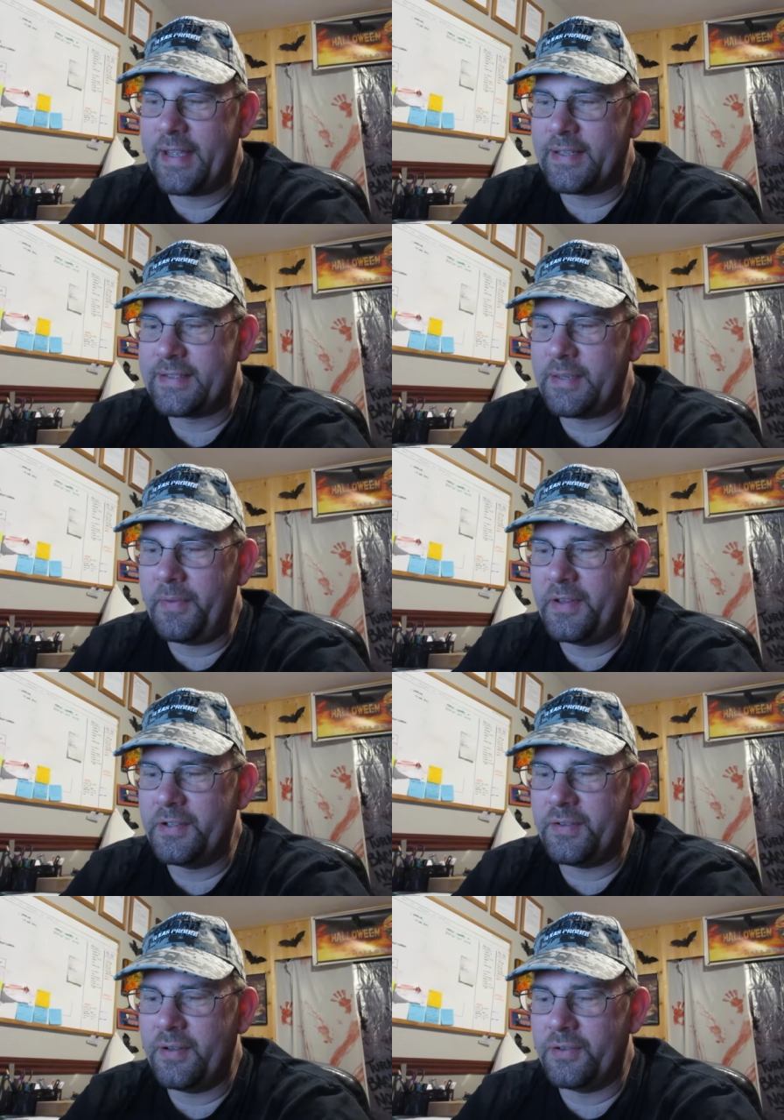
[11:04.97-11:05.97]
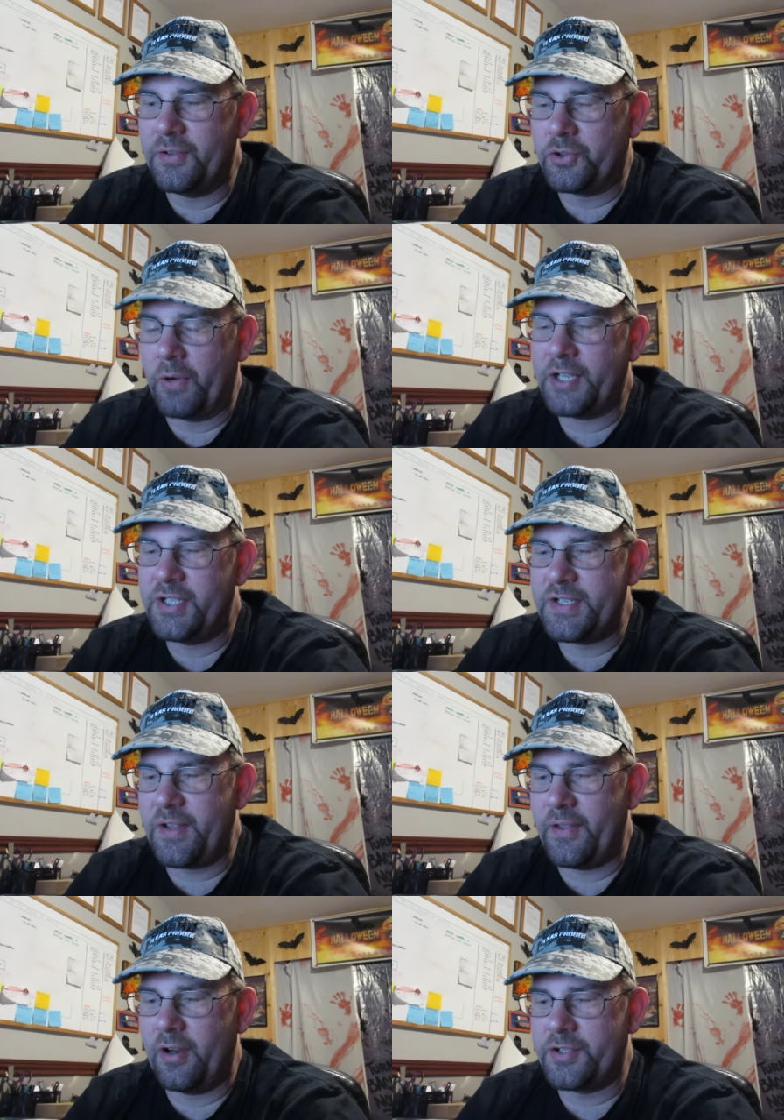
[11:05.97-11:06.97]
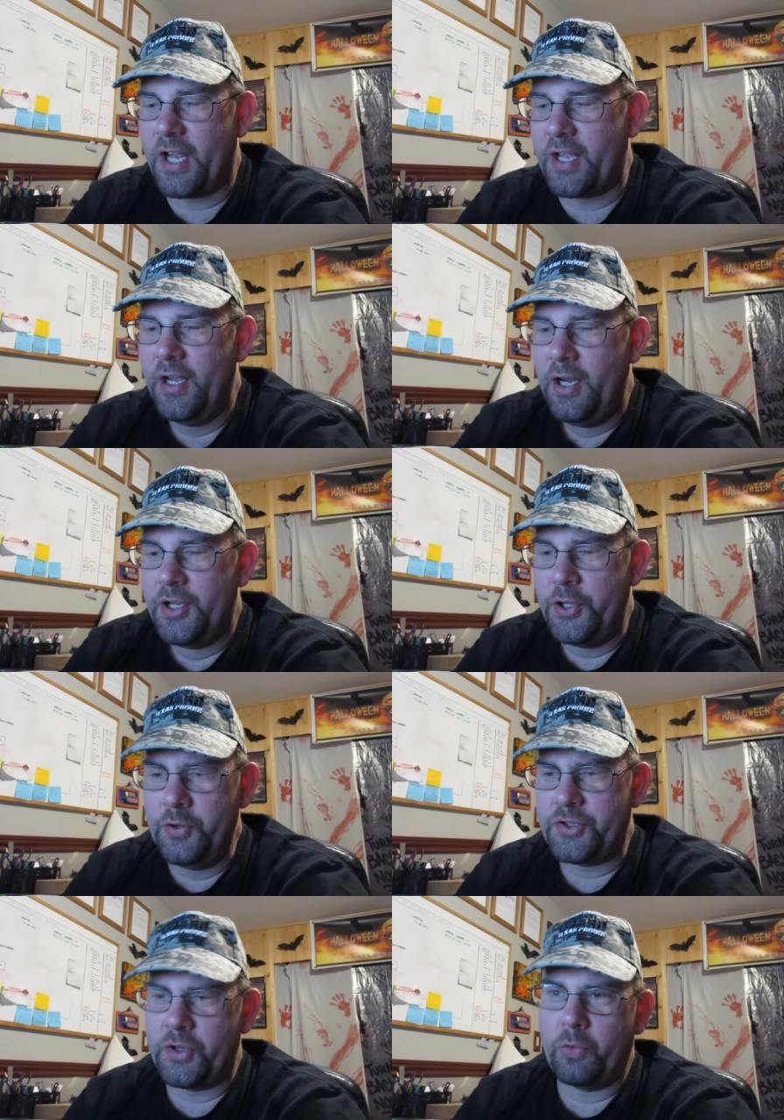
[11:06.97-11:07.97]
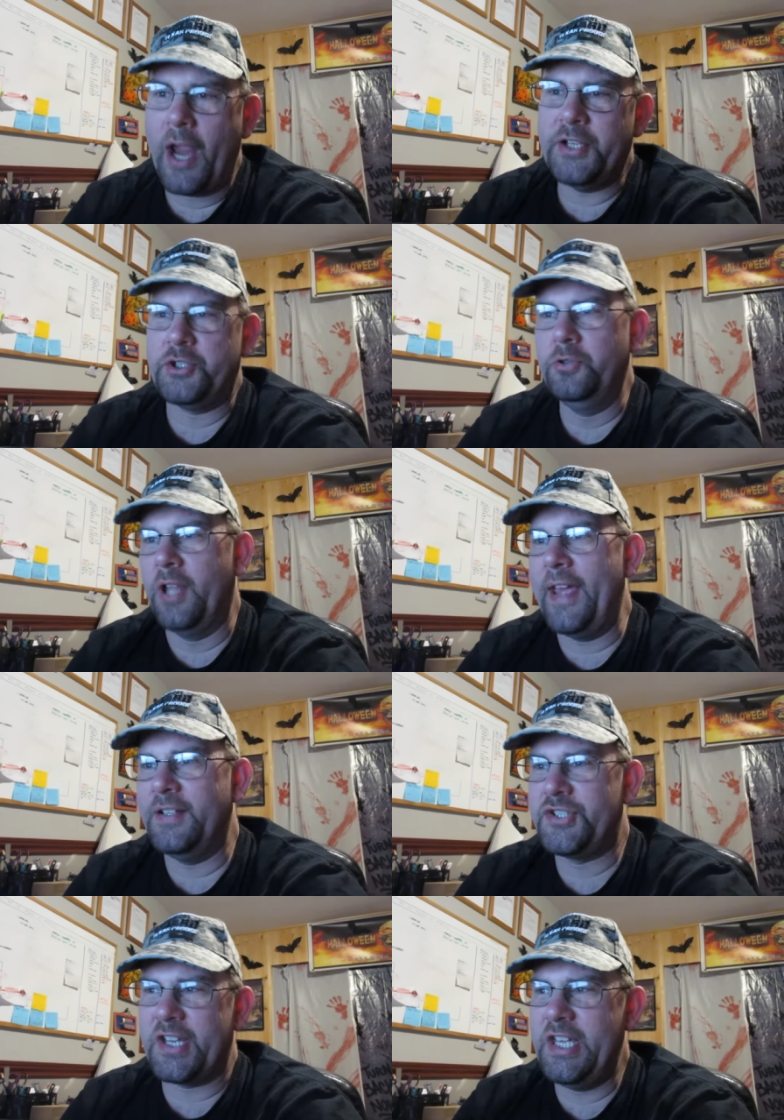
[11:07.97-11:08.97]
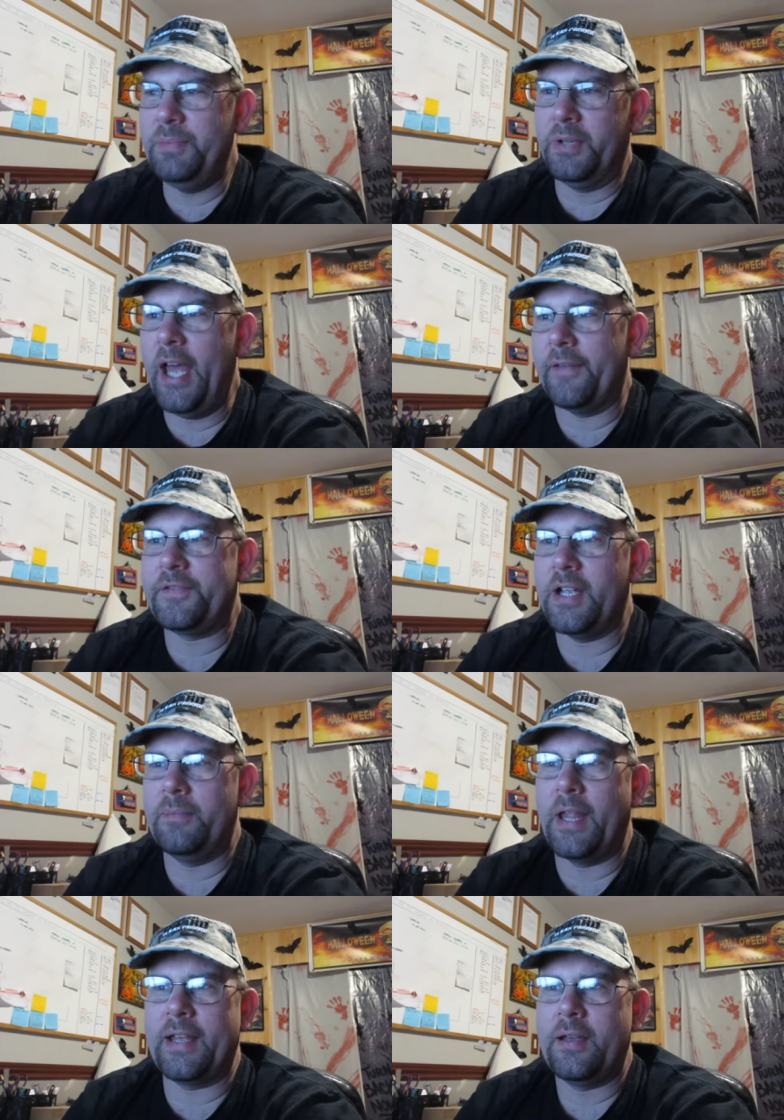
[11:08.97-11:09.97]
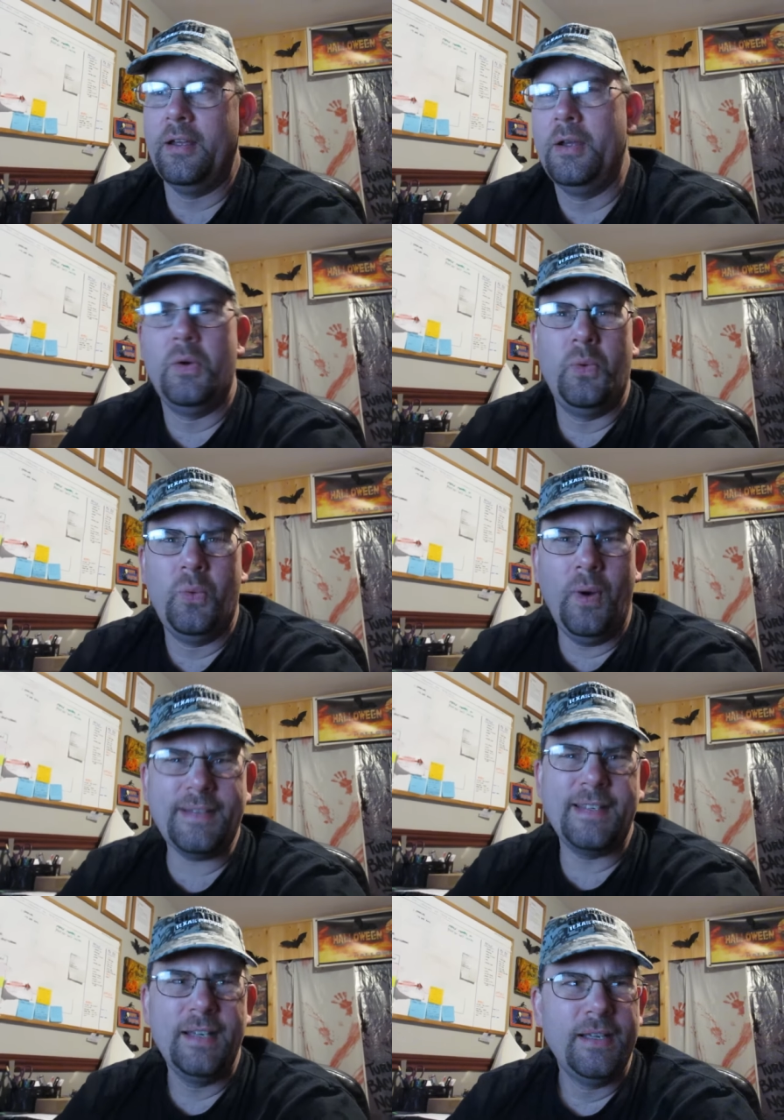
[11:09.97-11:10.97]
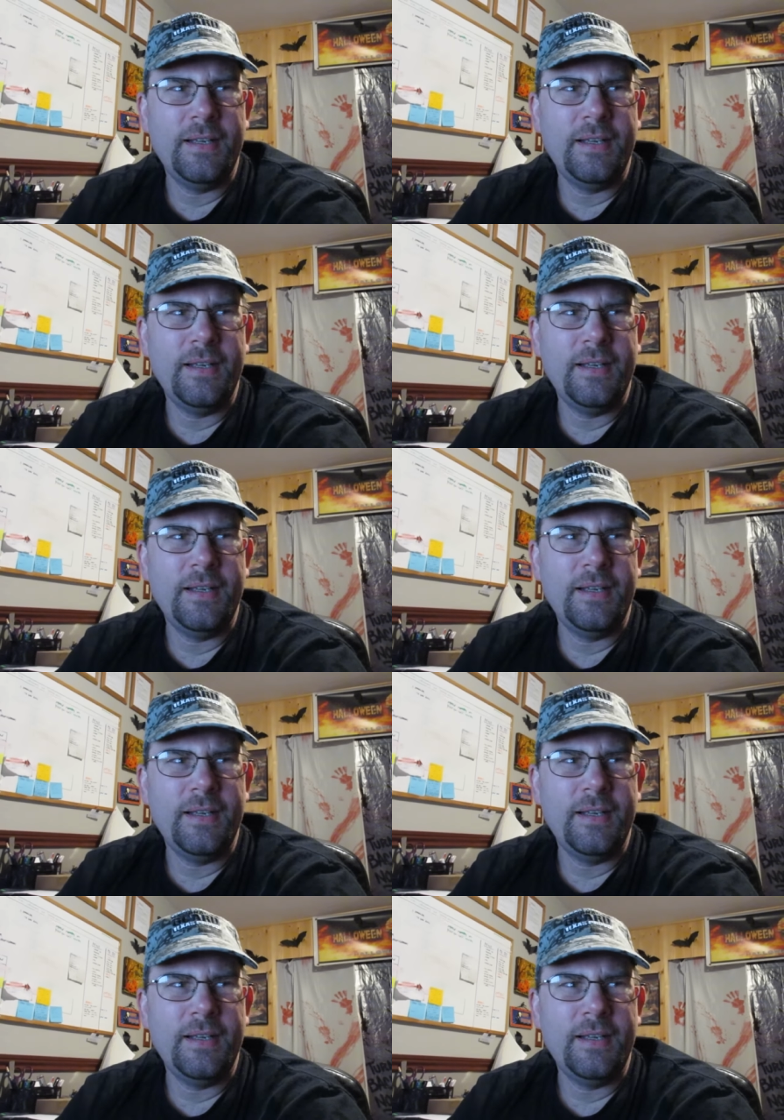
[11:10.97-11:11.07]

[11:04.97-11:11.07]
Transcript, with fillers: like, some of the directions in there is like, use the right two lanes to keep left. I'm like, what?